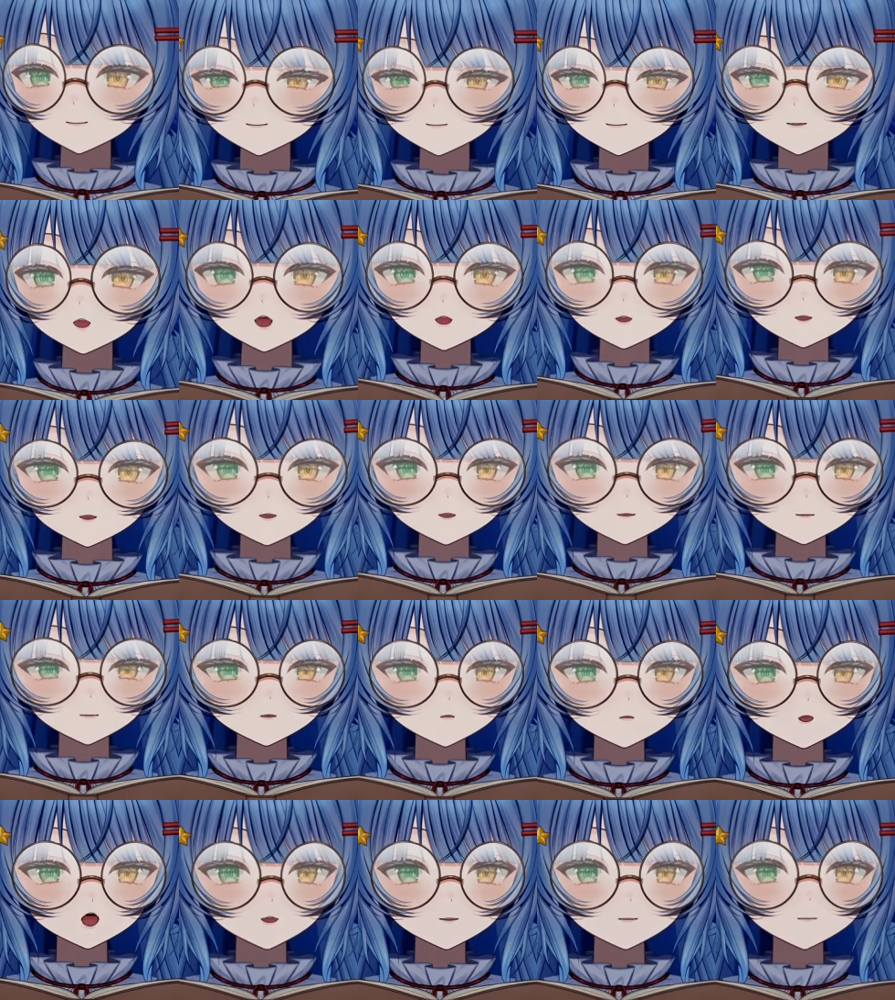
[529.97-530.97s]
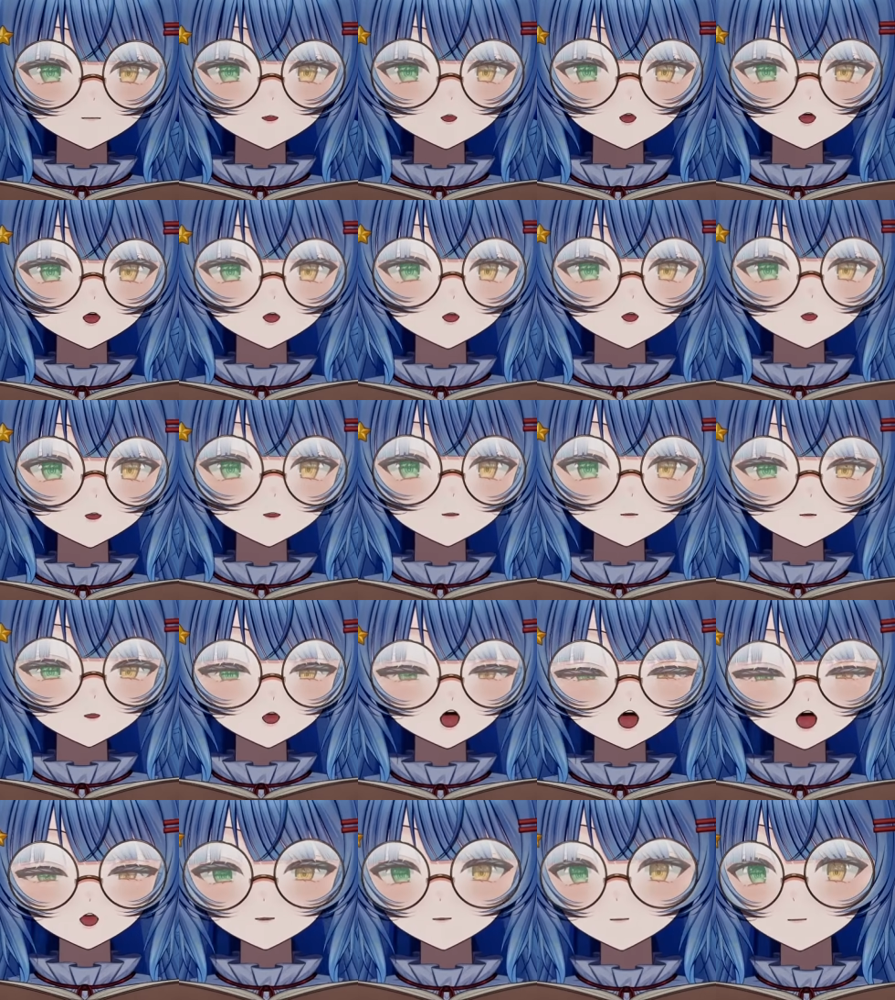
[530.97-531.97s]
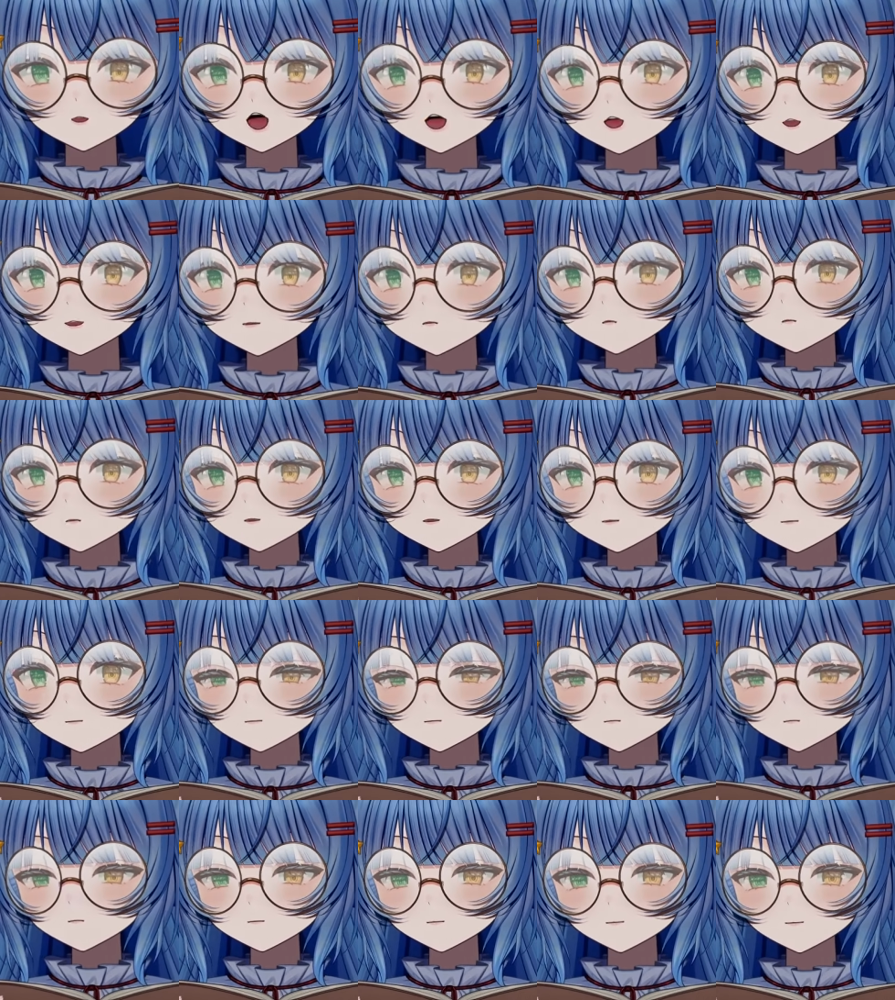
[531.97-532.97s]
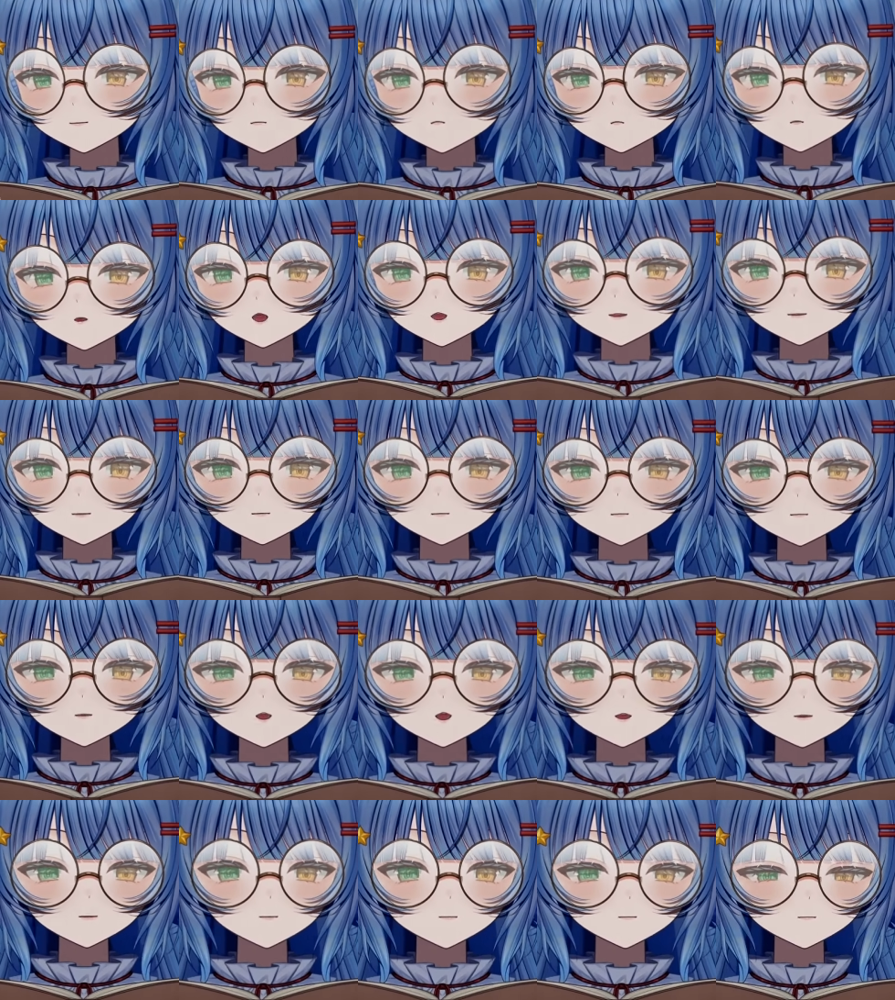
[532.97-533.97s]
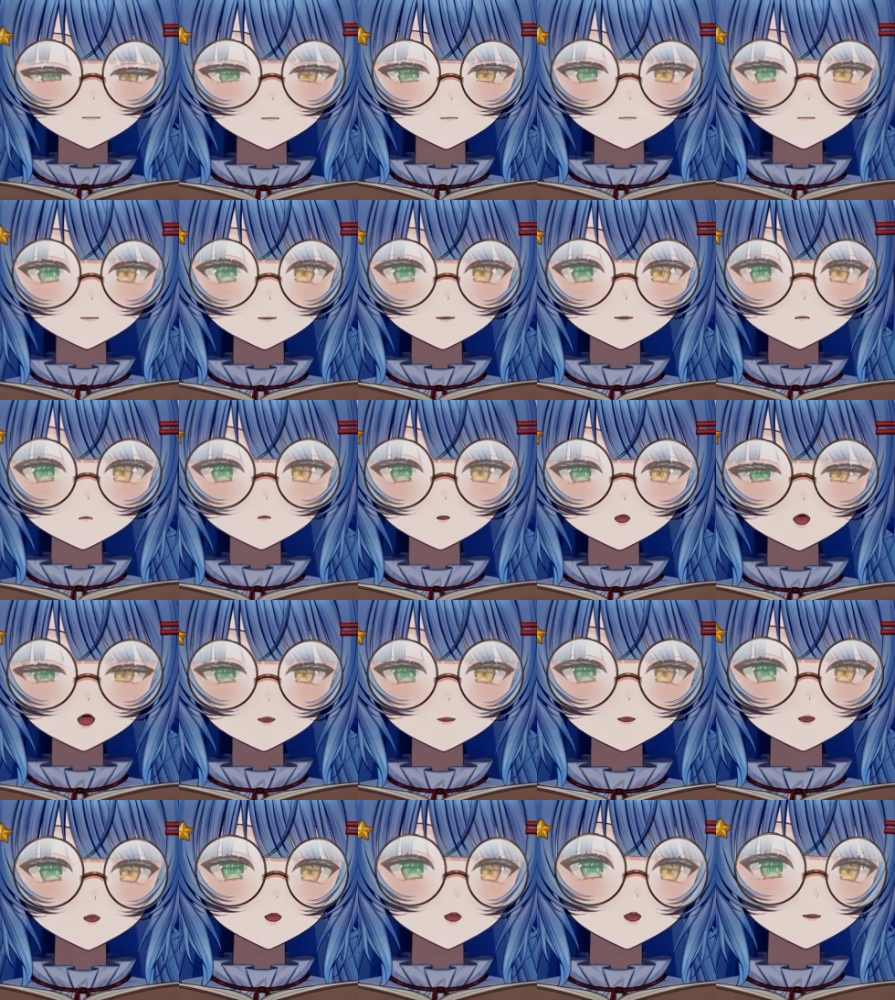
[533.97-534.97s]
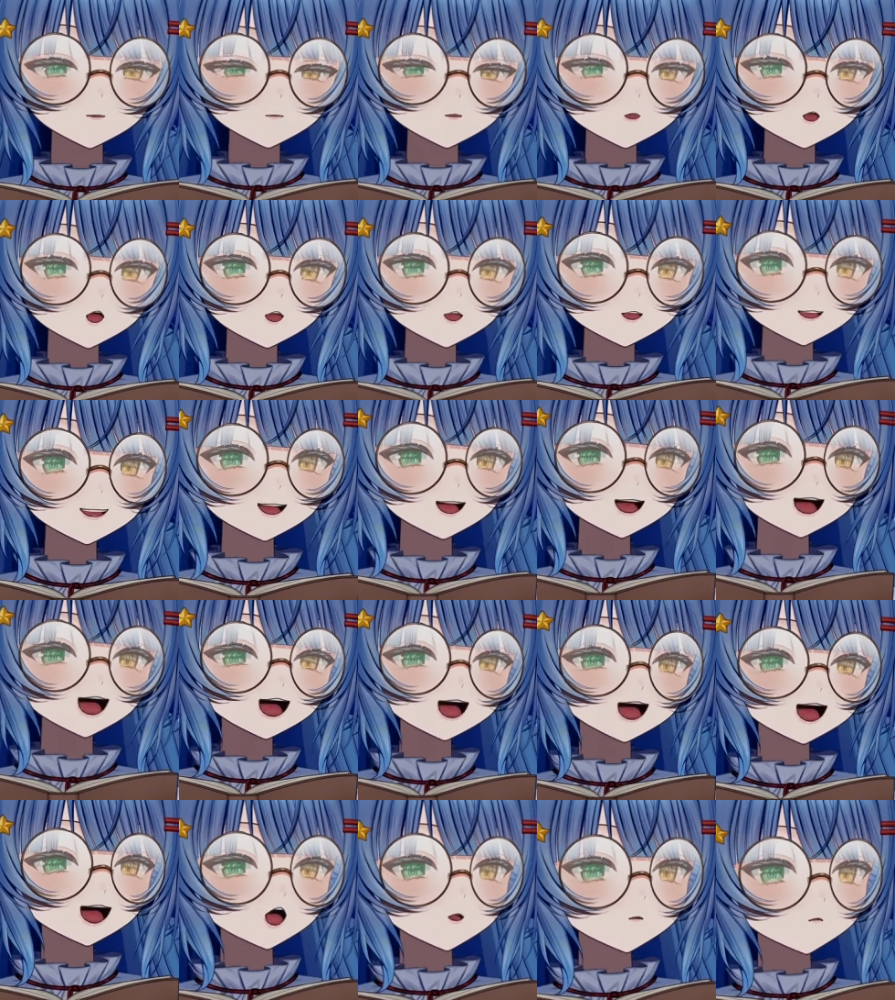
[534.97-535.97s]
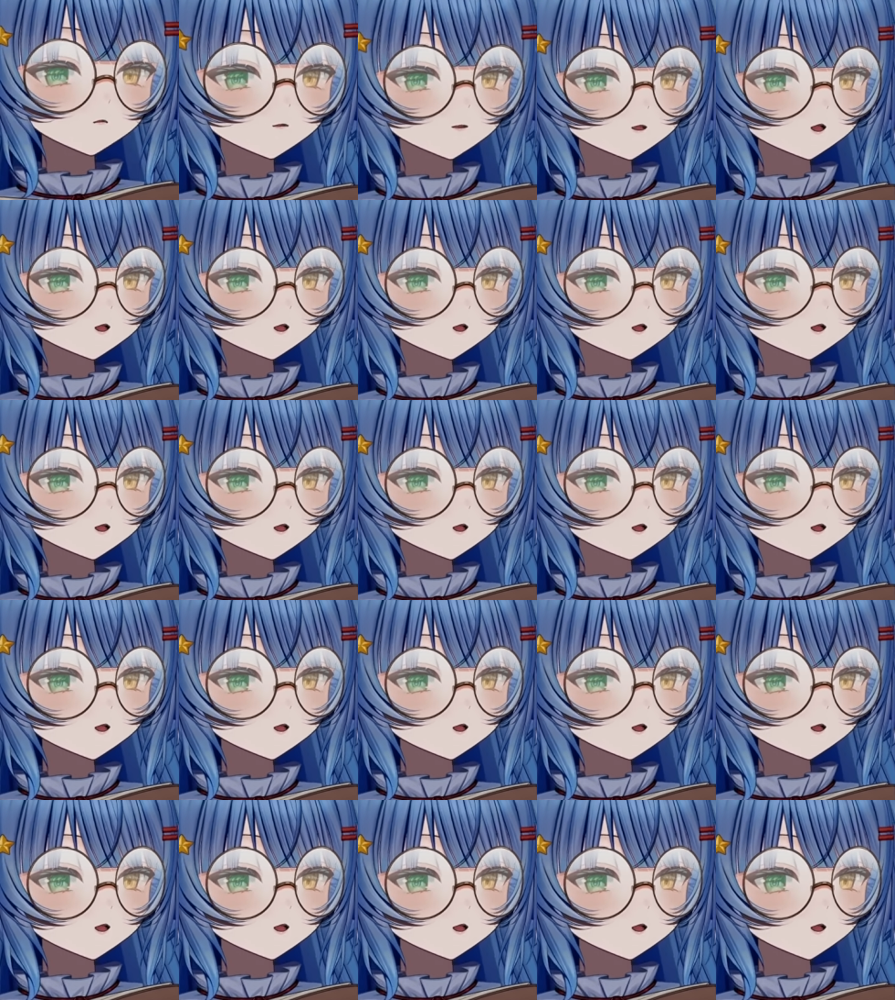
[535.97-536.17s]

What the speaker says: narrative, you have a character, they have a backstory, there's a reason why they're there, and there's a reason why they are trying to get out.